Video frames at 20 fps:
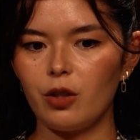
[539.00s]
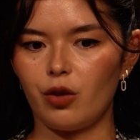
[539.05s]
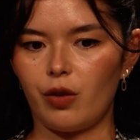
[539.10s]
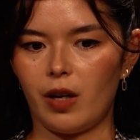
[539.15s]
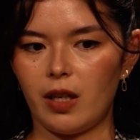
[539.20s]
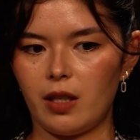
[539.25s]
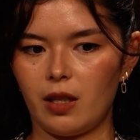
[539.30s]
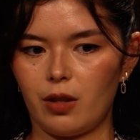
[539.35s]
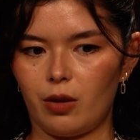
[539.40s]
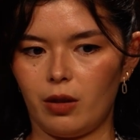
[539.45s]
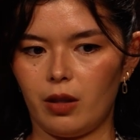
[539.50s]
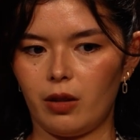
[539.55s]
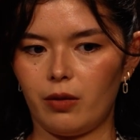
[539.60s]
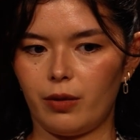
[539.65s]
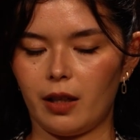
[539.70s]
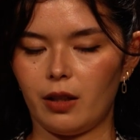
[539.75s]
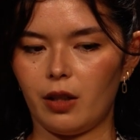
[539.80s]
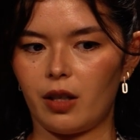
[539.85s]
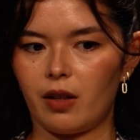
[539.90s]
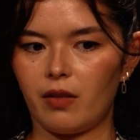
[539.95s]
trust is a
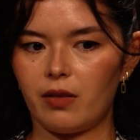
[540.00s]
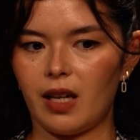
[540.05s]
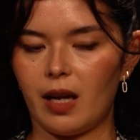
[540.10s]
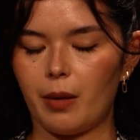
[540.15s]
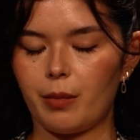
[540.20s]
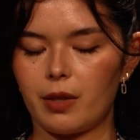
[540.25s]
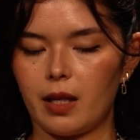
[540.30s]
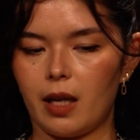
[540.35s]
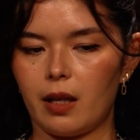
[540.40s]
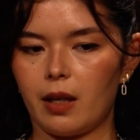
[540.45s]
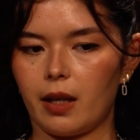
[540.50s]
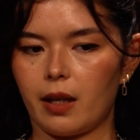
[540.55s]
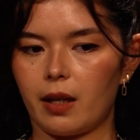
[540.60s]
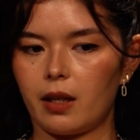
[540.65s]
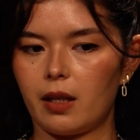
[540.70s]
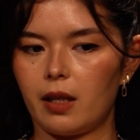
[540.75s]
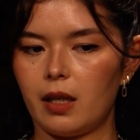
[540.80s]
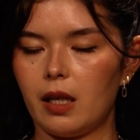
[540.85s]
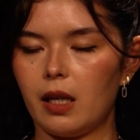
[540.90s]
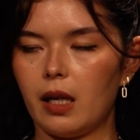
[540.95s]
lot of times that like
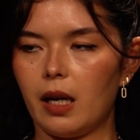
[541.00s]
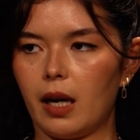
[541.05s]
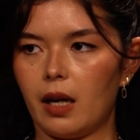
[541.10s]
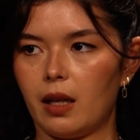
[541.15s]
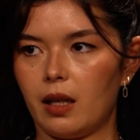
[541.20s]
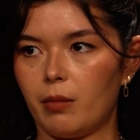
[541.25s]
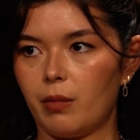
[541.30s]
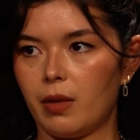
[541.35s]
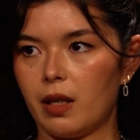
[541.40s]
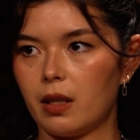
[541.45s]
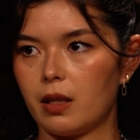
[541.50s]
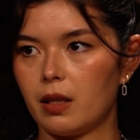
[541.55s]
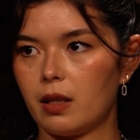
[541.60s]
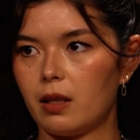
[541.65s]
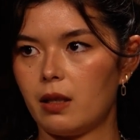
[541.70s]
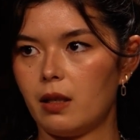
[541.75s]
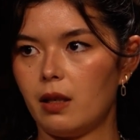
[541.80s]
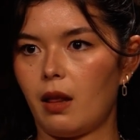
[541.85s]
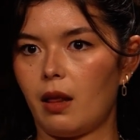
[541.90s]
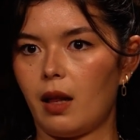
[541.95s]
key
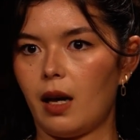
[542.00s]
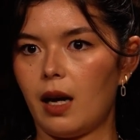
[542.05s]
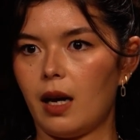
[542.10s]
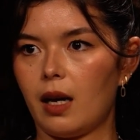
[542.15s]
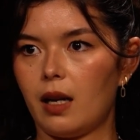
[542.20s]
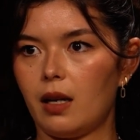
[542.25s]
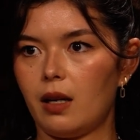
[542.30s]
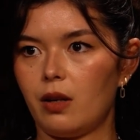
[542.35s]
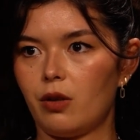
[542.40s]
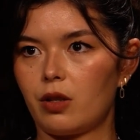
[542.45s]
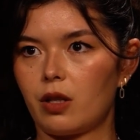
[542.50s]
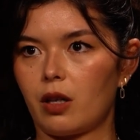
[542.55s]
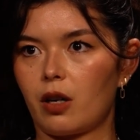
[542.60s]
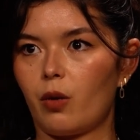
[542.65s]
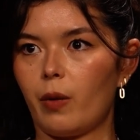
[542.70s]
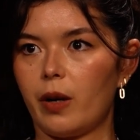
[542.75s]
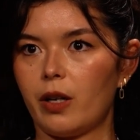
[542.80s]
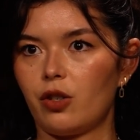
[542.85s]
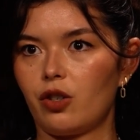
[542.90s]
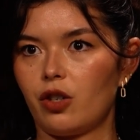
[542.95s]
element that you start
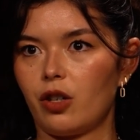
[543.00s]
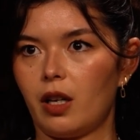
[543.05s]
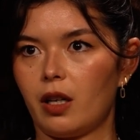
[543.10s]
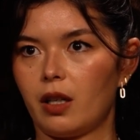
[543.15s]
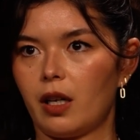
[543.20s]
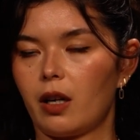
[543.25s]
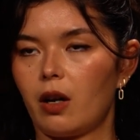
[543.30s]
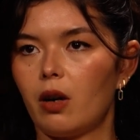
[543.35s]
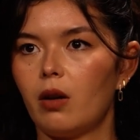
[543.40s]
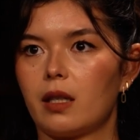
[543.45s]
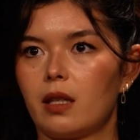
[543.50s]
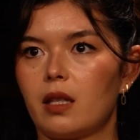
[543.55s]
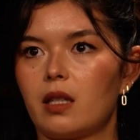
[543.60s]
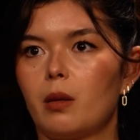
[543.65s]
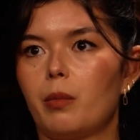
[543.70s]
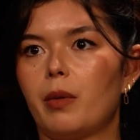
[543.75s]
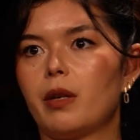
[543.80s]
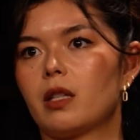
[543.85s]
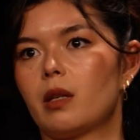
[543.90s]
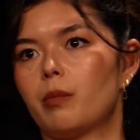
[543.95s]
questioning, like, oh, is this
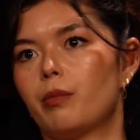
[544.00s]
the best